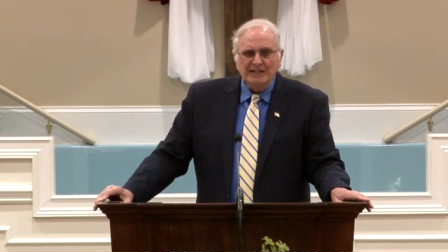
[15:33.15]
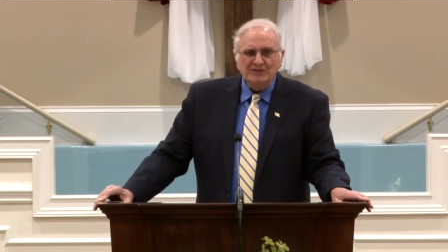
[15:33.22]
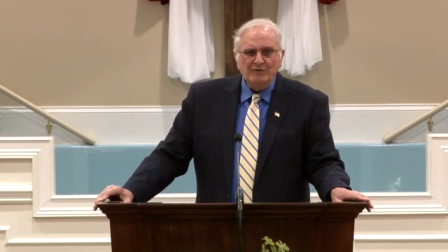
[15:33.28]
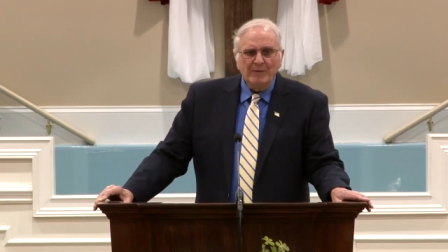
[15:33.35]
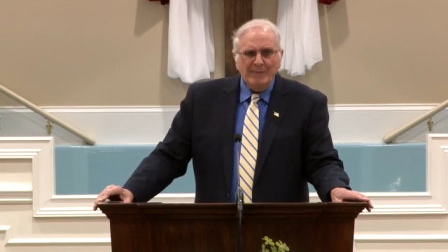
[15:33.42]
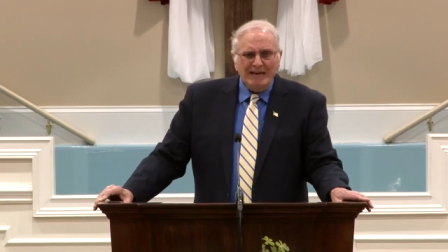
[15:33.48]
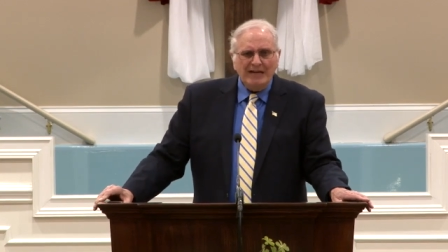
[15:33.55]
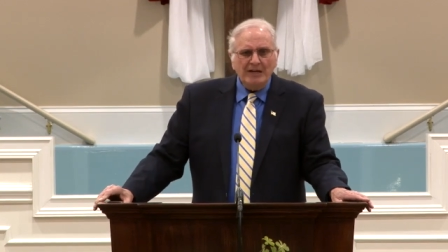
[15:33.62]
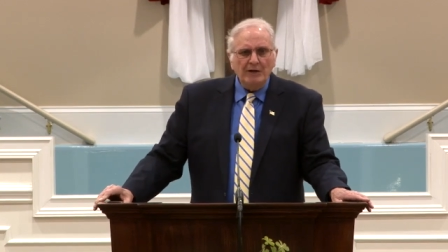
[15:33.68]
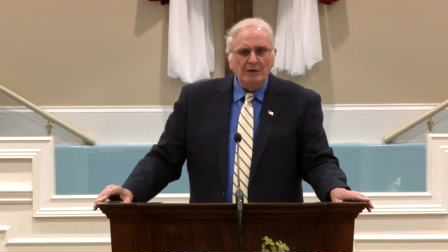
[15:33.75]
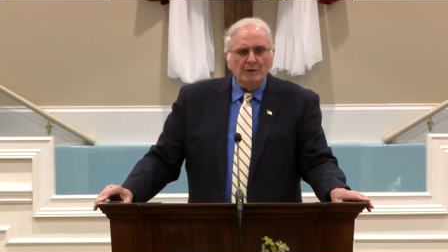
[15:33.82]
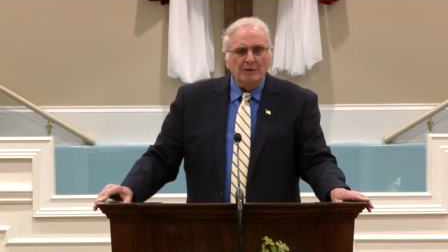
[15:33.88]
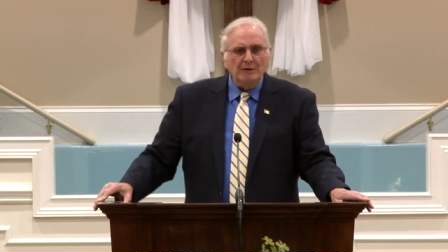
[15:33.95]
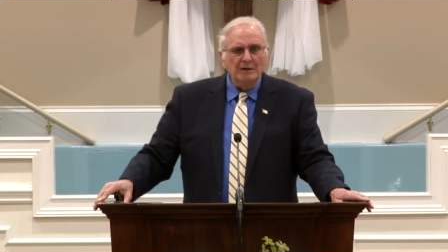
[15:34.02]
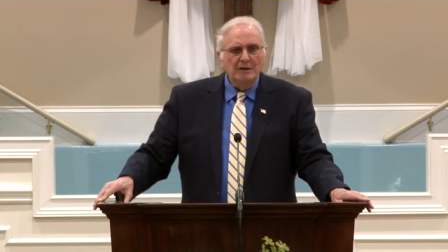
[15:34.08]
It's
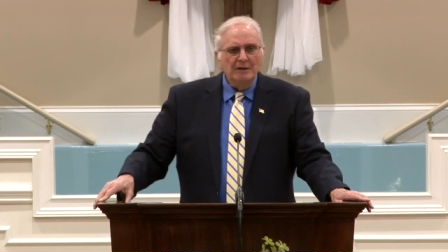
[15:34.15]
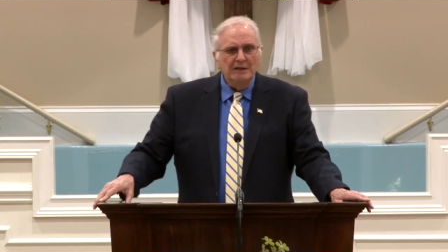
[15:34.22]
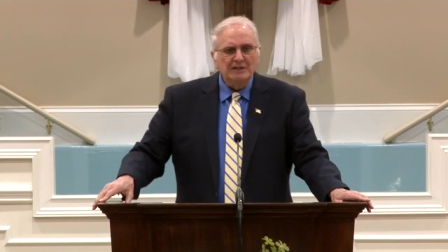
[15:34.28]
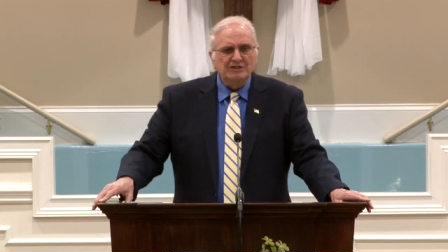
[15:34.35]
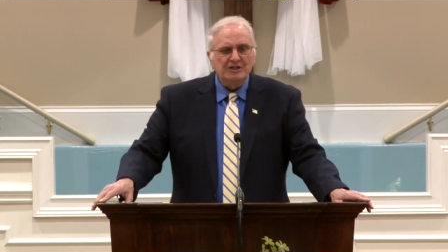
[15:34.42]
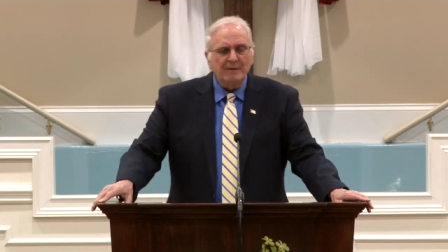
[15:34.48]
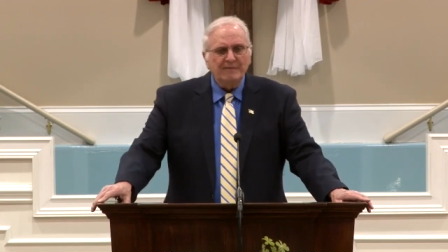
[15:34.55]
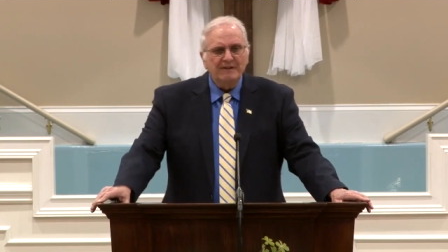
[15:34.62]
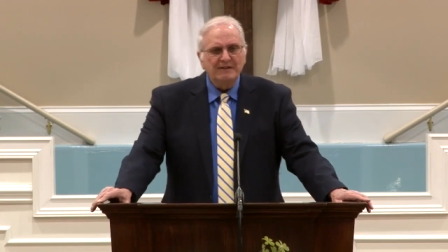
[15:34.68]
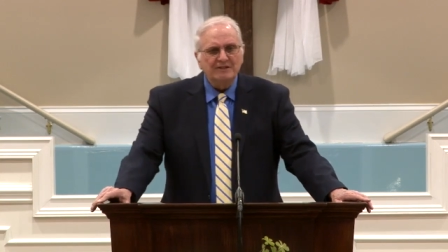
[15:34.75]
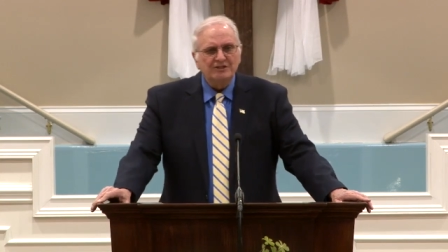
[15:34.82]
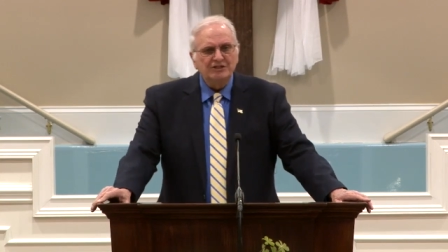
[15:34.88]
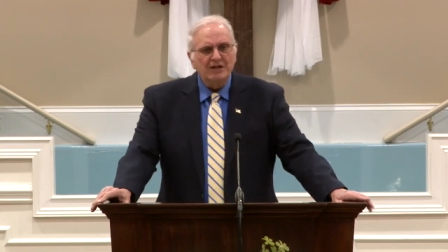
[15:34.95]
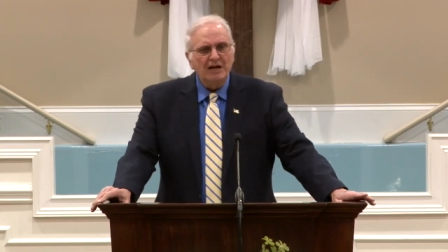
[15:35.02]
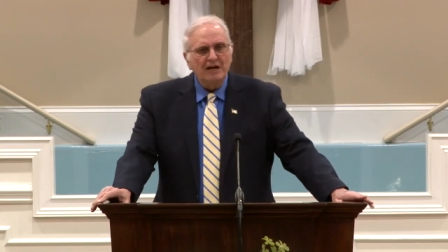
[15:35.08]
remedial. It's something
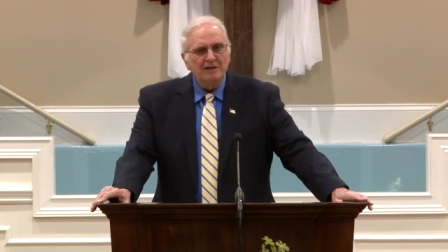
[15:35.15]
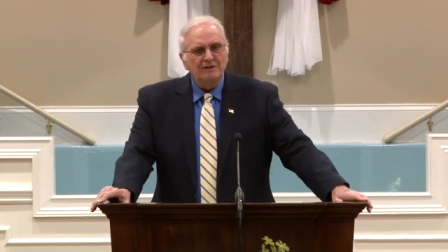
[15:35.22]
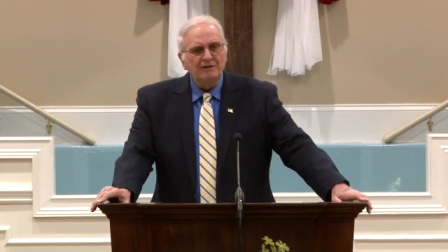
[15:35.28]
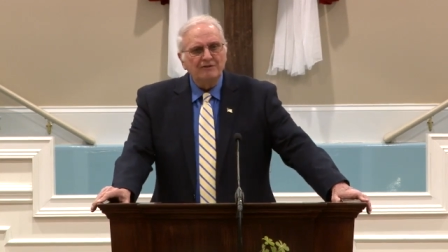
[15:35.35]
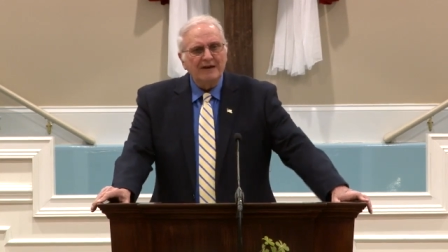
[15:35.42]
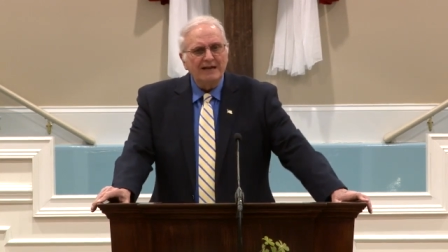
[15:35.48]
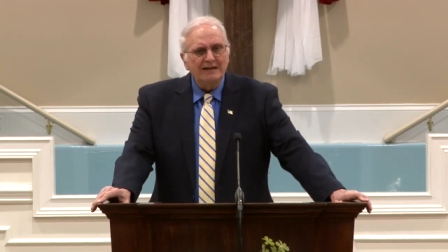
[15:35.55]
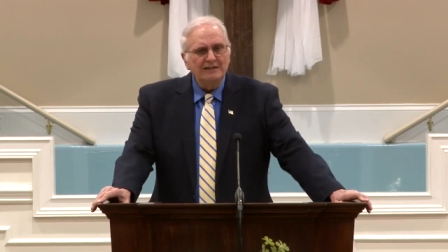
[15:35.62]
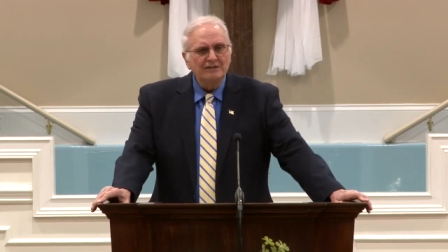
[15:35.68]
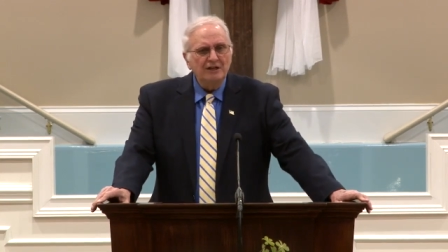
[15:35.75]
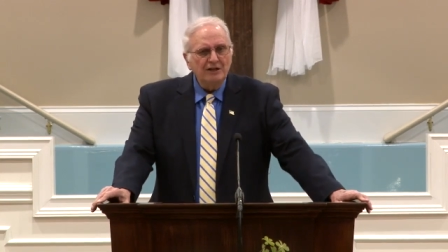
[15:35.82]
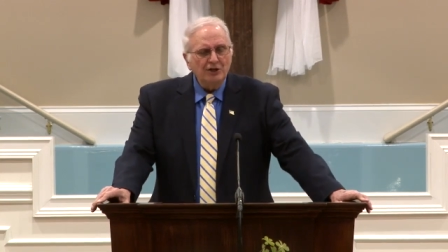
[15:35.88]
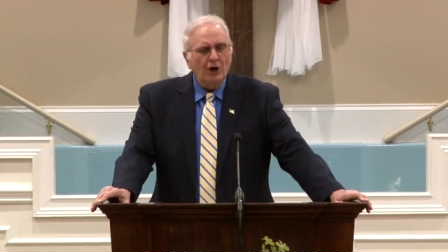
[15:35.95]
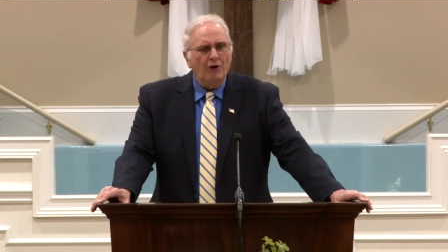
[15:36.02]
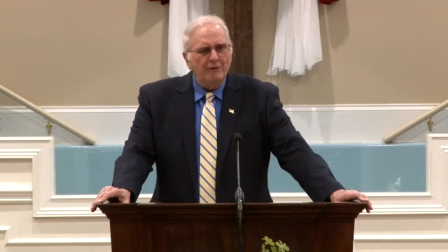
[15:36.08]
that's done to try to
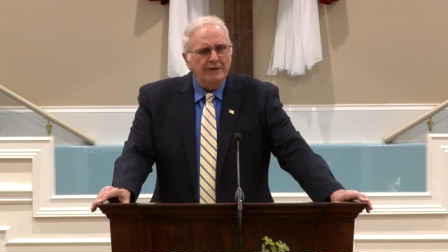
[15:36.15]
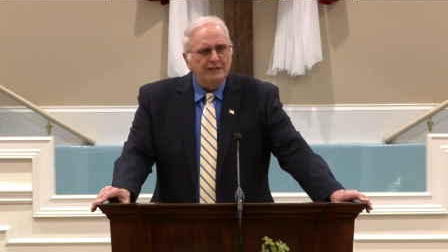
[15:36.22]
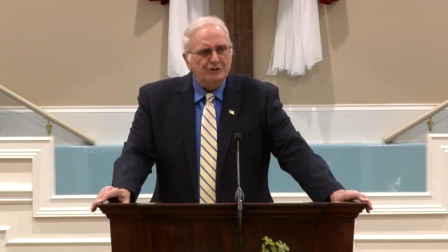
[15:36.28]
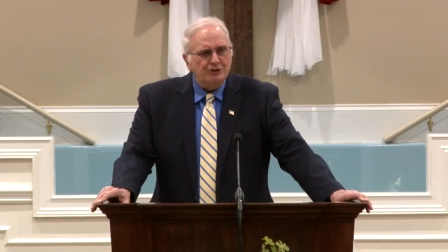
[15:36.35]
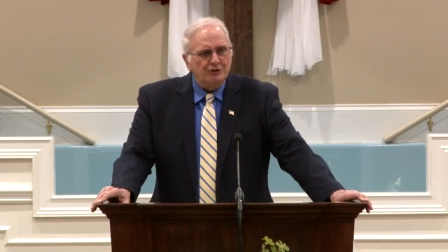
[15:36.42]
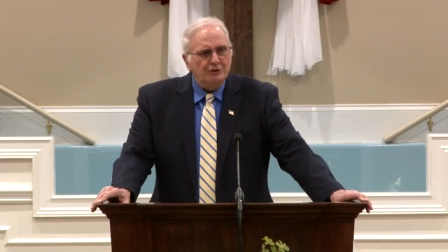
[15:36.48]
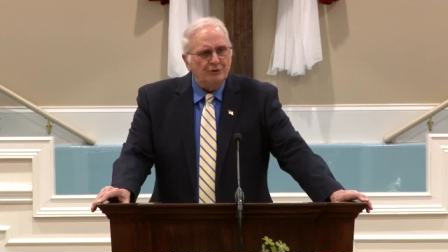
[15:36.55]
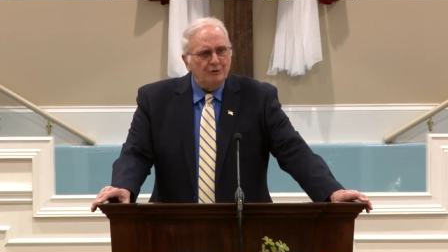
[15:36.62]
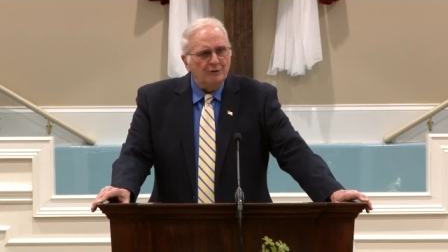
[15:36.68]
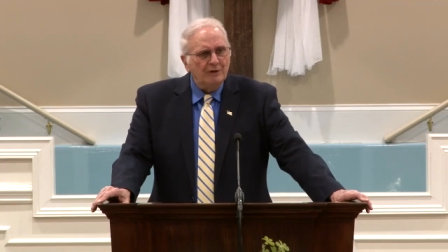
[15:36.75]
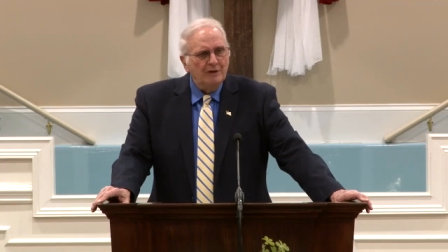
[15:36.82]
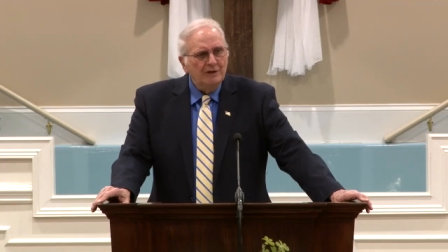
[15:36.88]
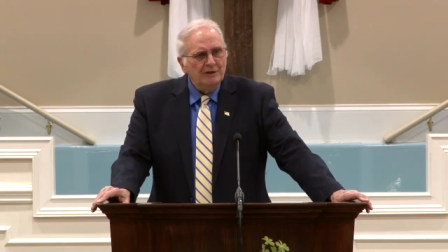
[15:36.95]
encourage you,